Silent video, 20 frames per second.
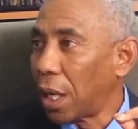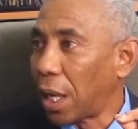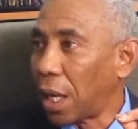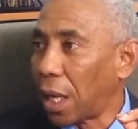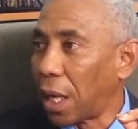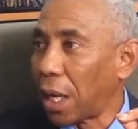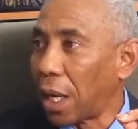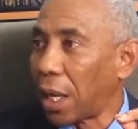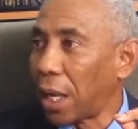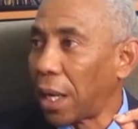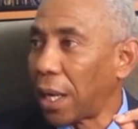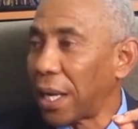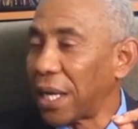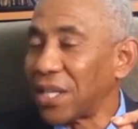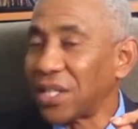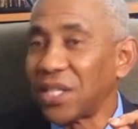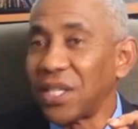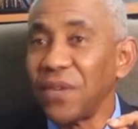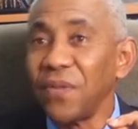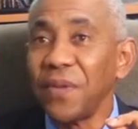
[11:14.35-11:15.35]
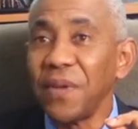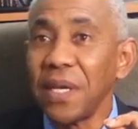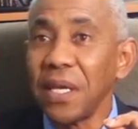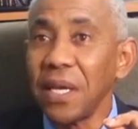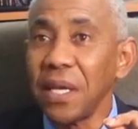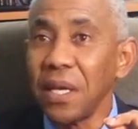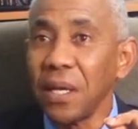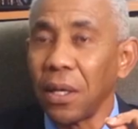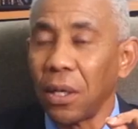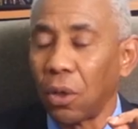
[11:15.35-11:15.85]
a
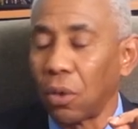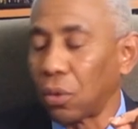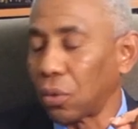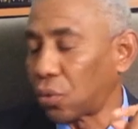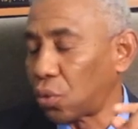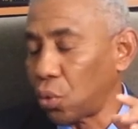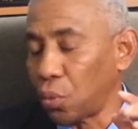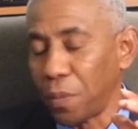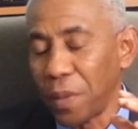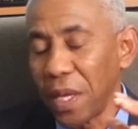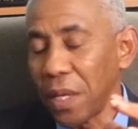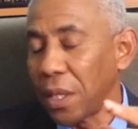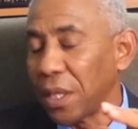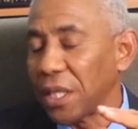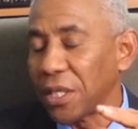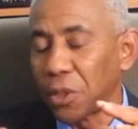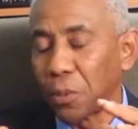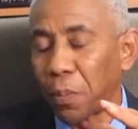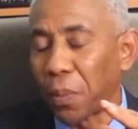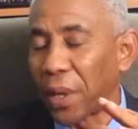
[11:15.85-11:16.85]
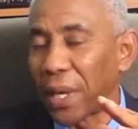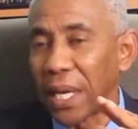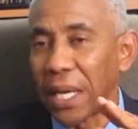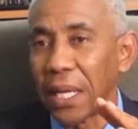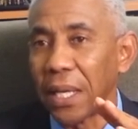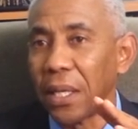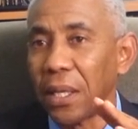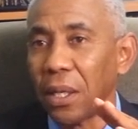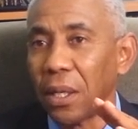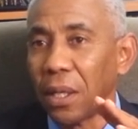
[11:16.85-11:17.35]
TV or to be
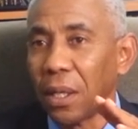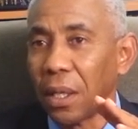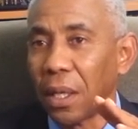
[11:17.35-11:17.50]
displayed